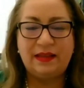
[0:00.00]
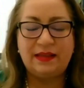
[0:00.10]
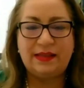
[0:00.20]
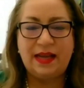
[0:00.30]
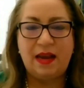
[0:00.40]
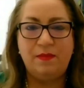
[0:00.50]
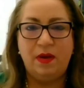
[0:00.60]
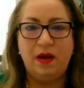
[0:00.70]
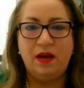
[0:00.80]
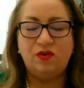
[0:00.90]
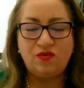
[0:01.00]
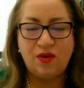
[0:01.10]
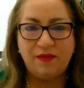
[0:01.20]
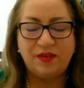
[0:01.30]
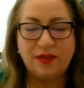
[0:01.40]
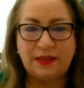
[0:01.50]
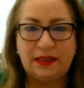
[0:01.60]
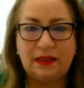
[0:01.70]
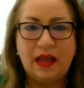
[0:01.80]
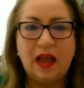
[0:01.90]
the same driver's seat,